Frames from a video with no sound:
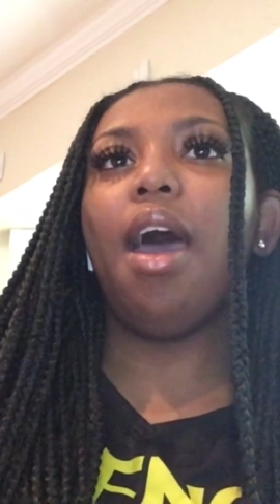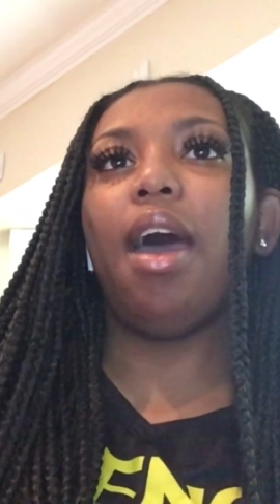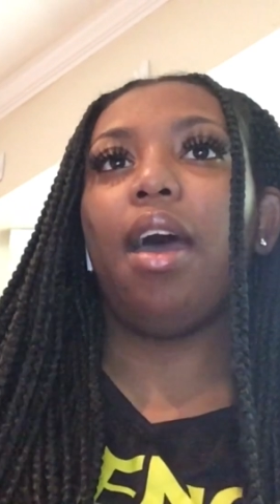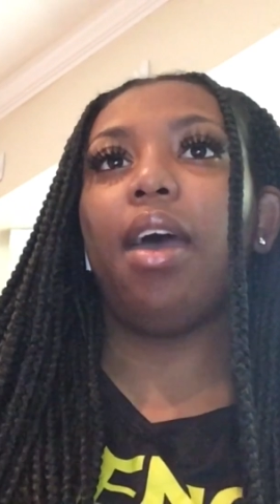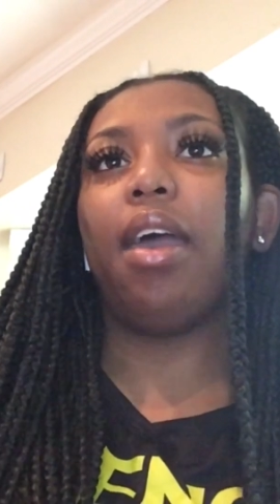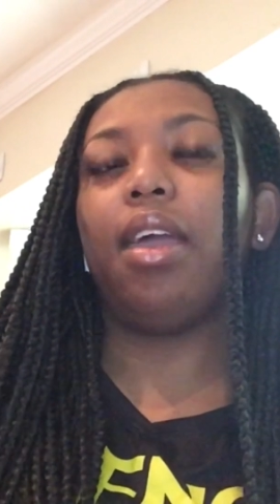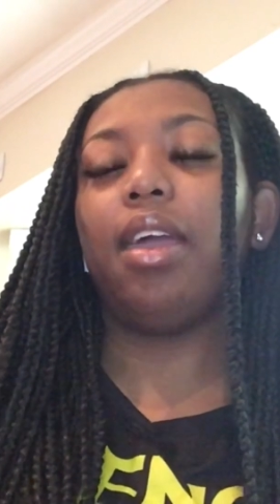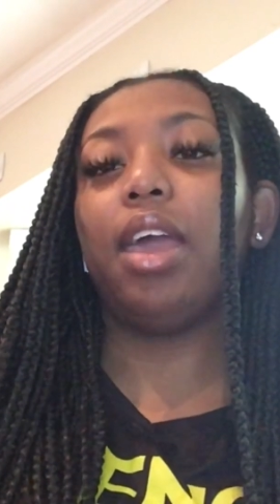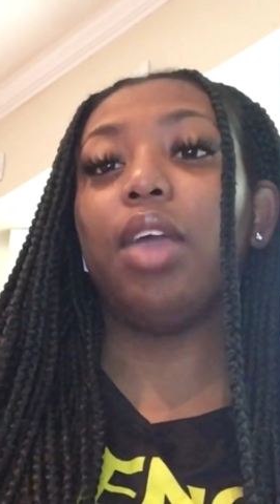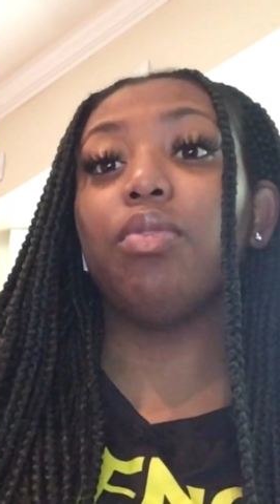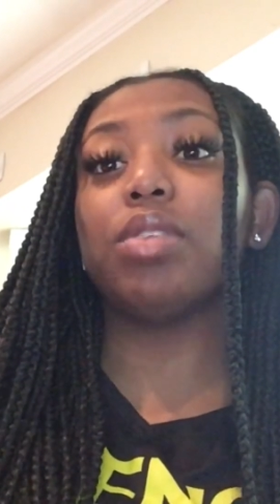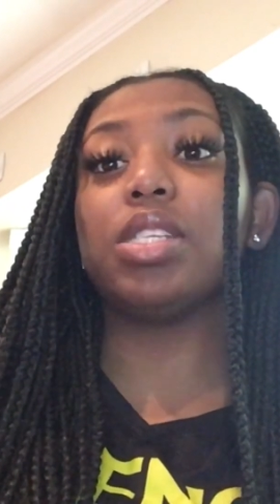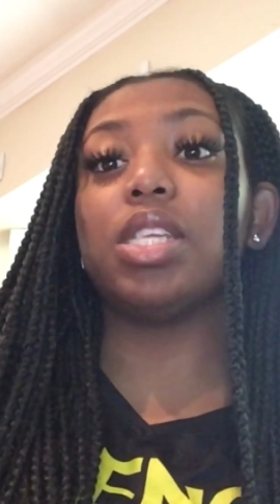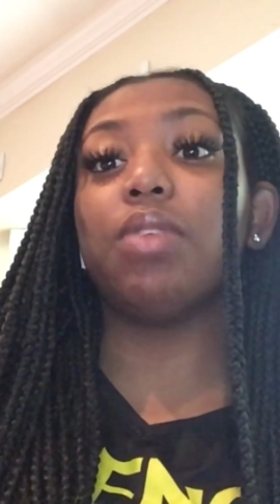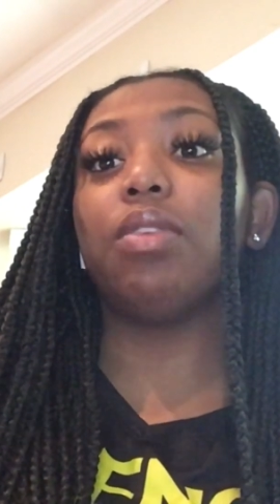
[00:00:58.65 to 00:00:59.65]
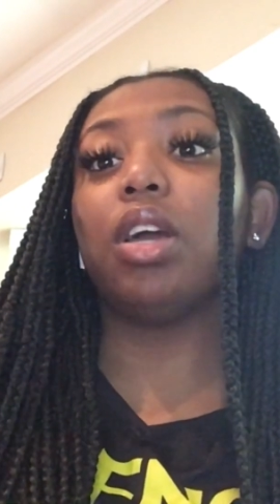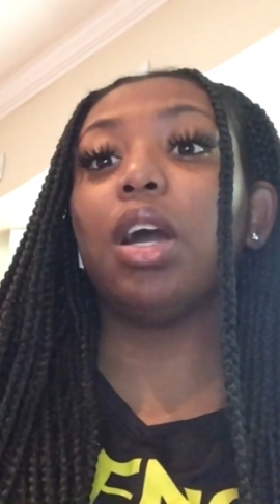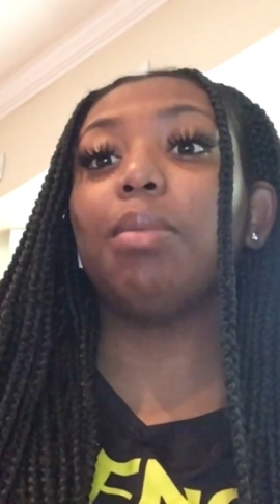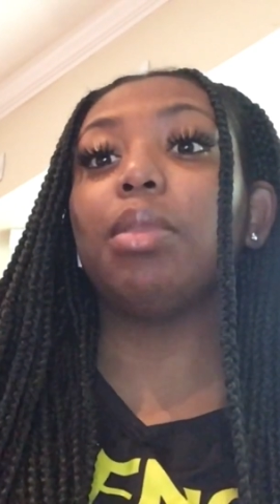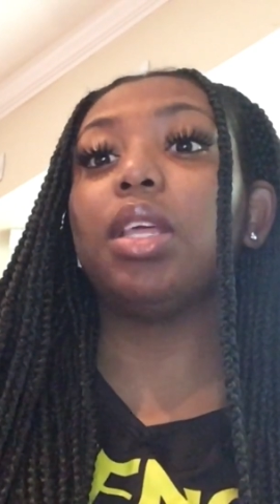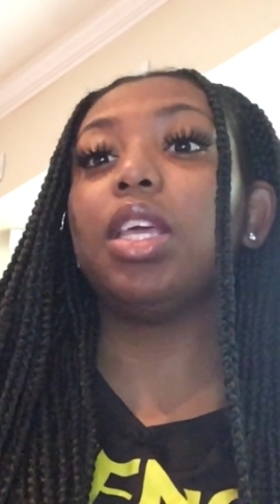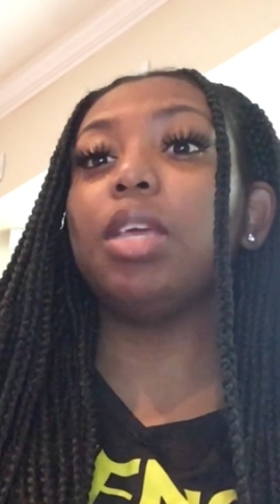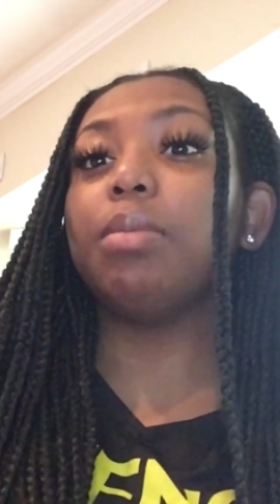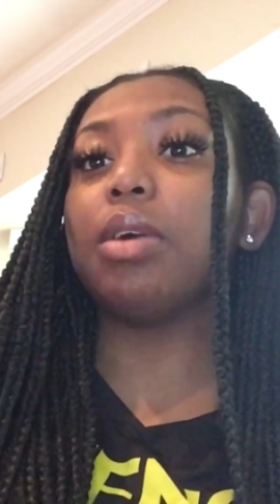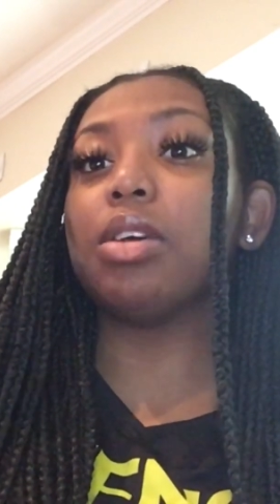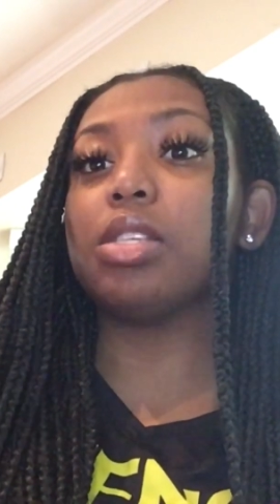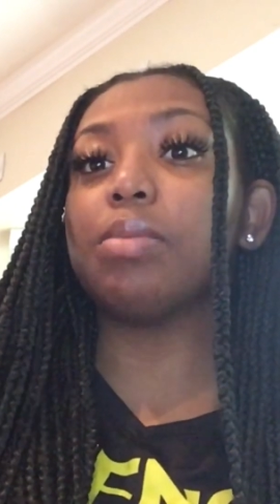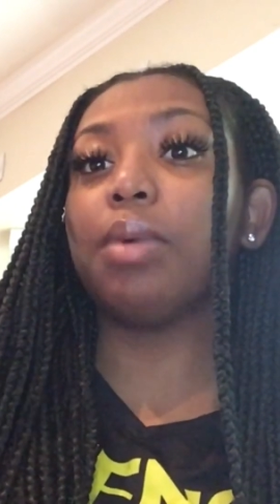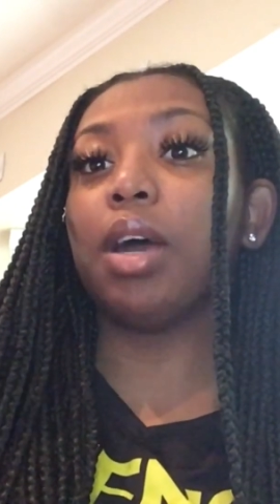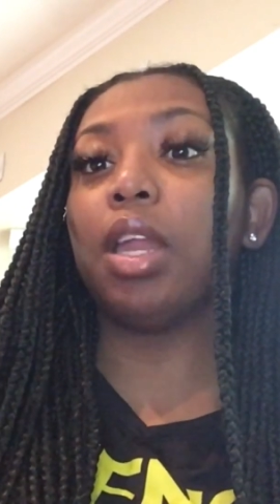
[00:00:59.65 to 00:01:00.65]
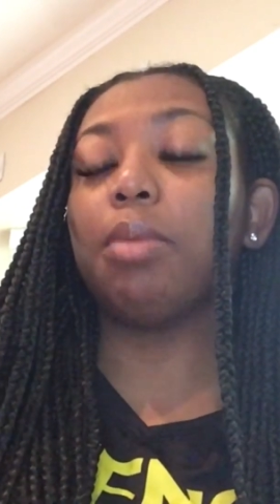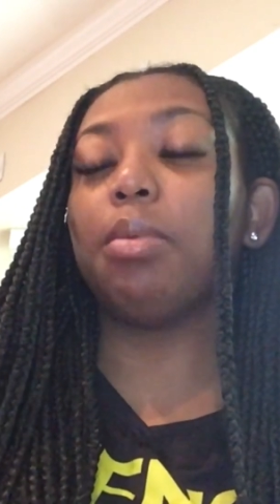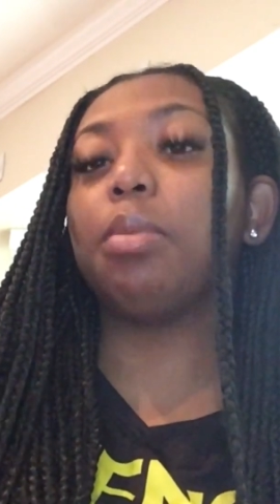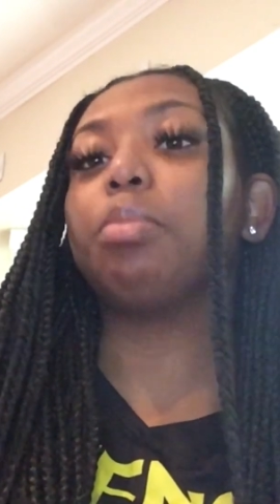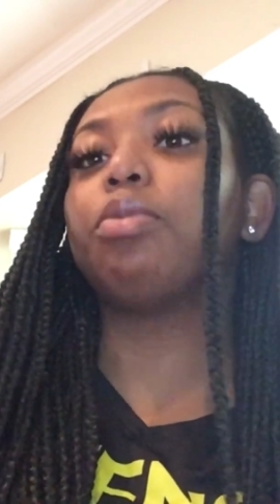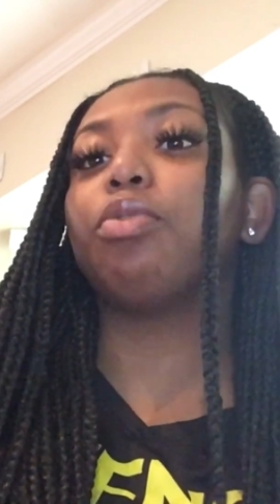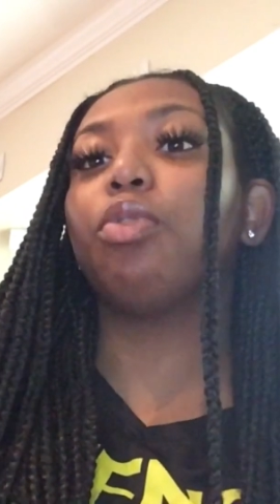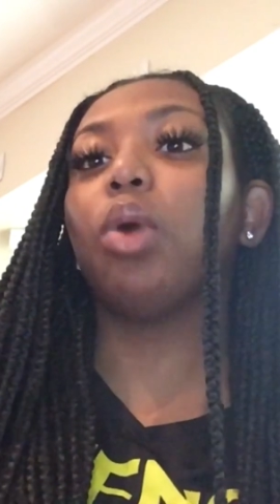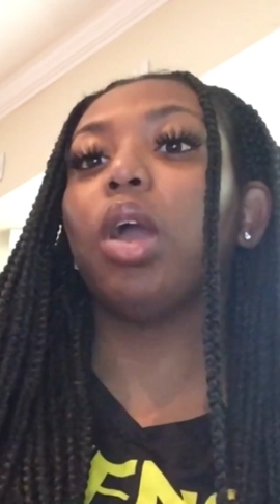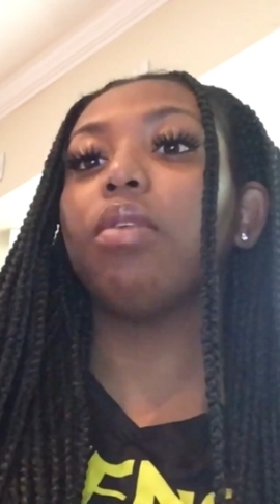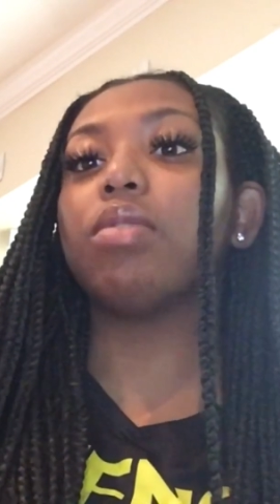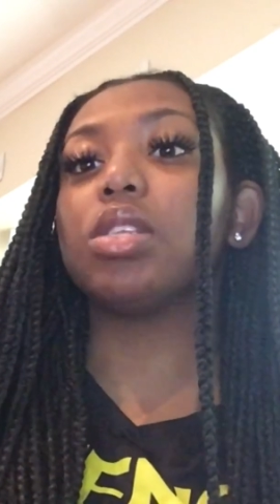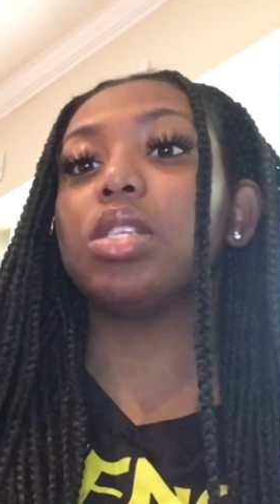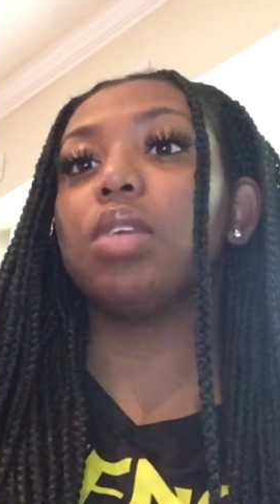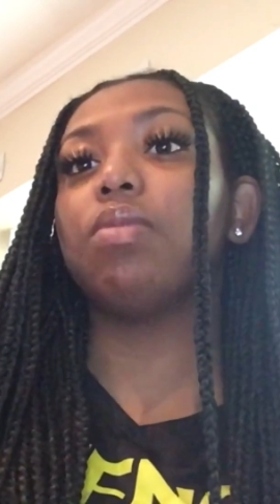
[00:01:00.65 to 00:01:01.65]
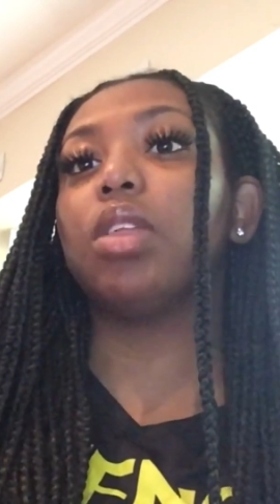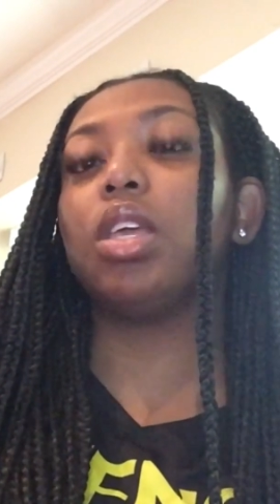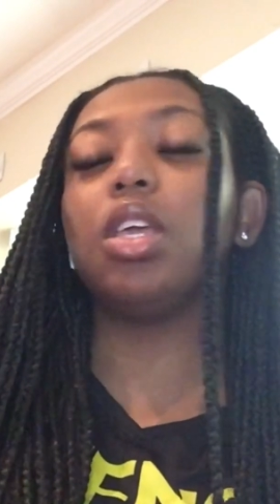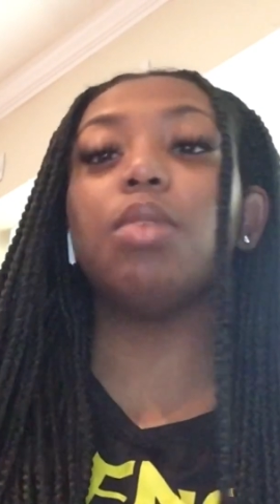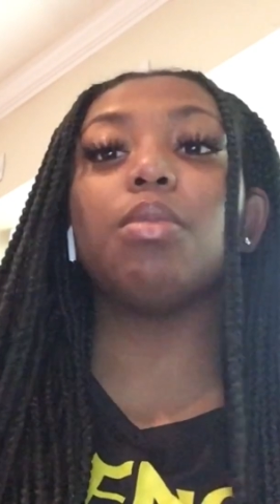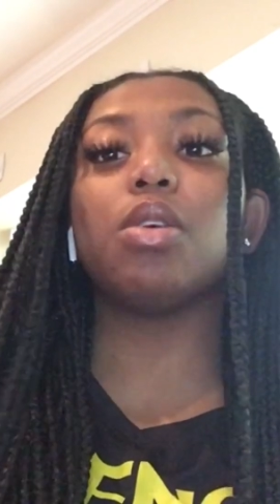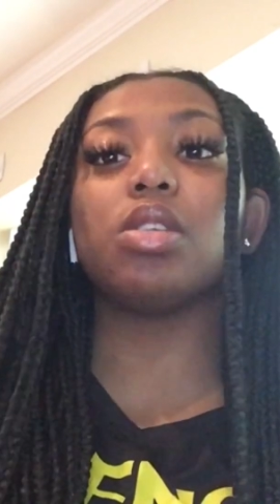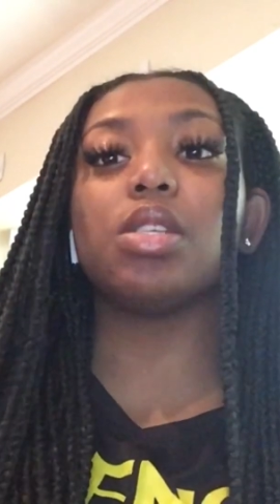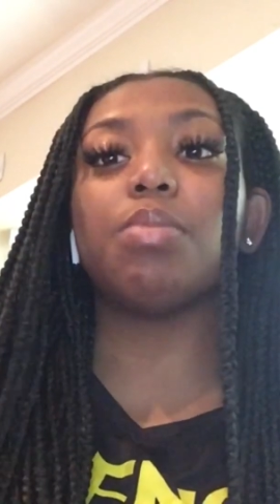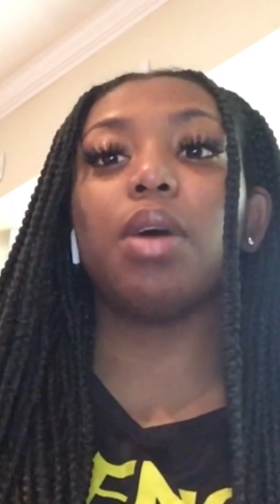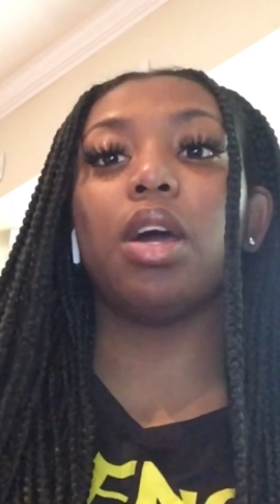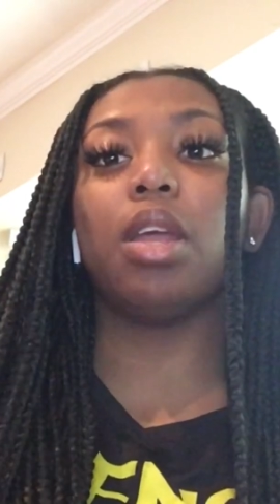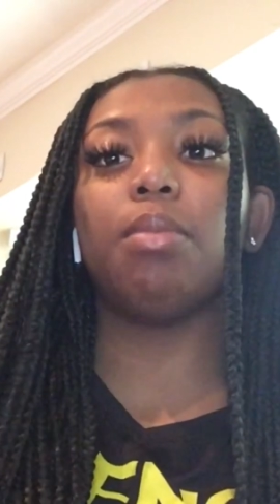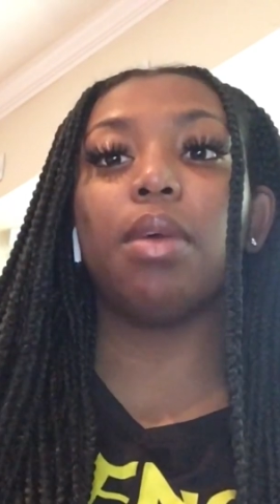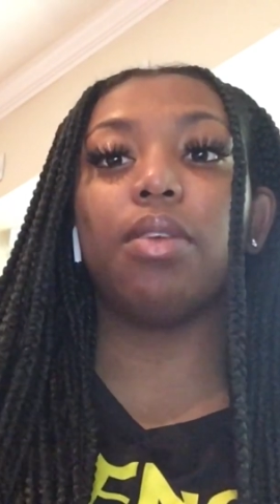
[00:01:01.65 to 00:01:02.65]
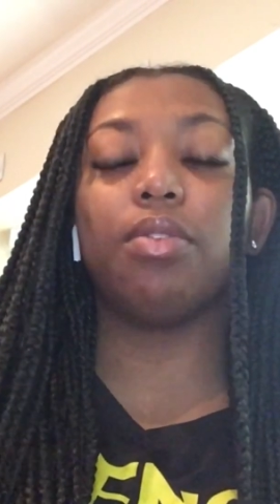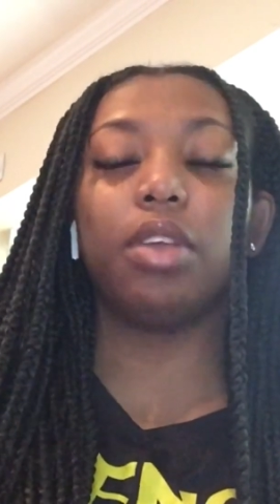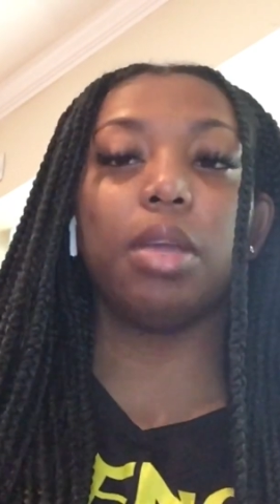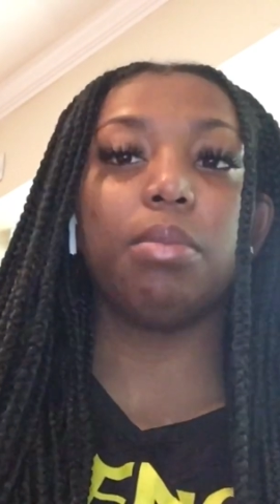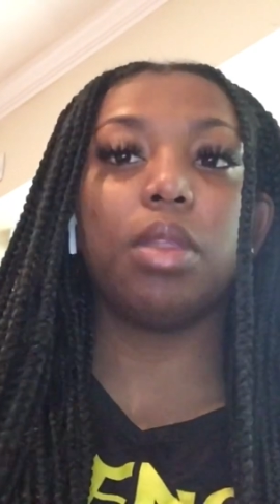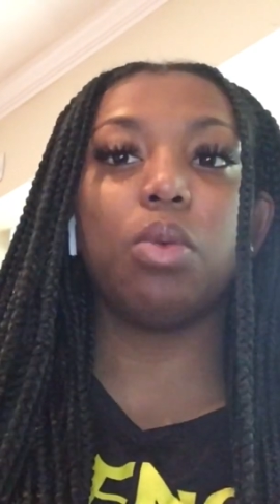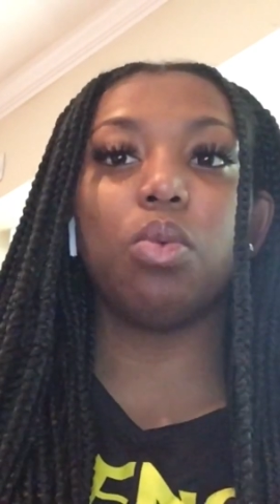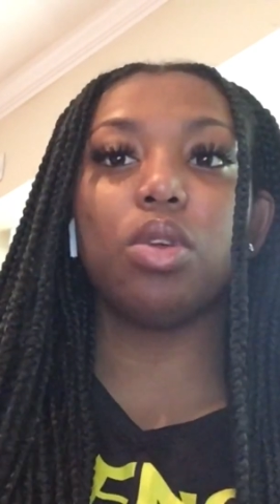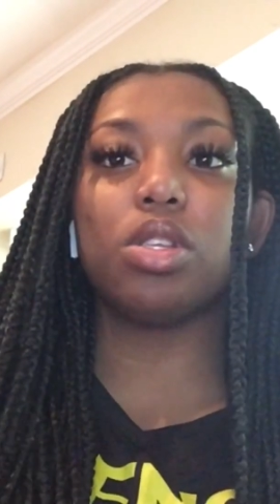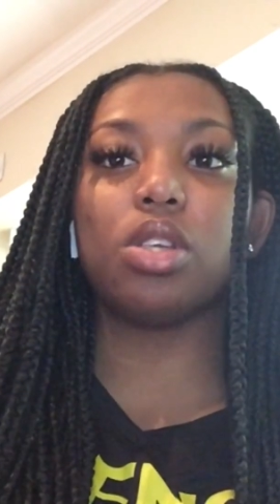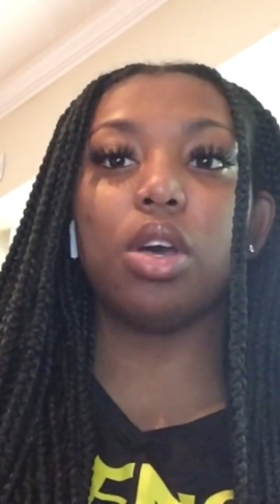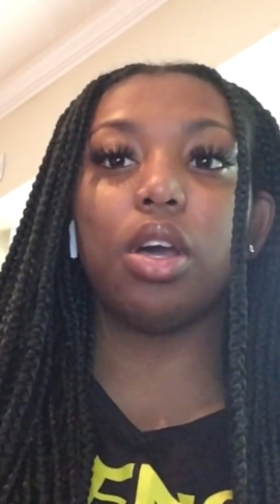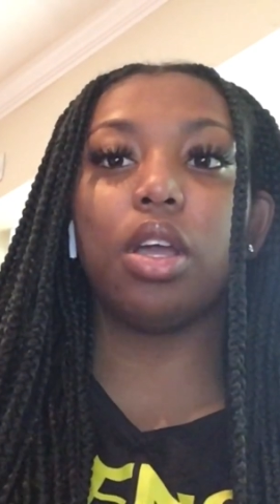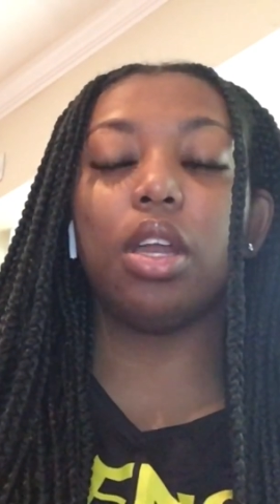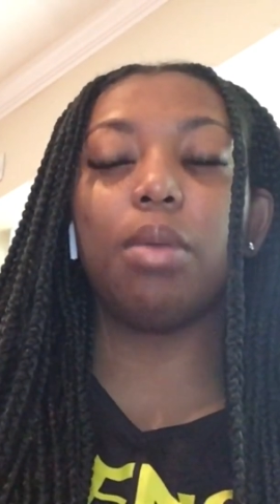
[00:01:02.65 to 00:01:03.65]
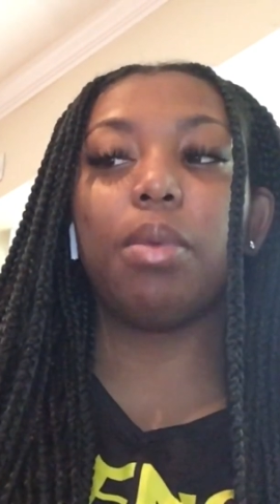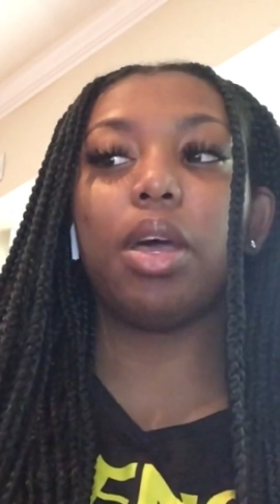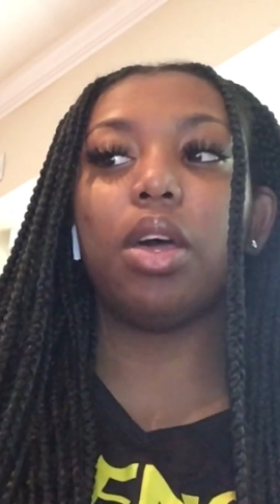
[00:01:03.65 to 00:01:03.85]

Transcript: I had received a couple of emails about it, but before I received the emails about it, my family were talking about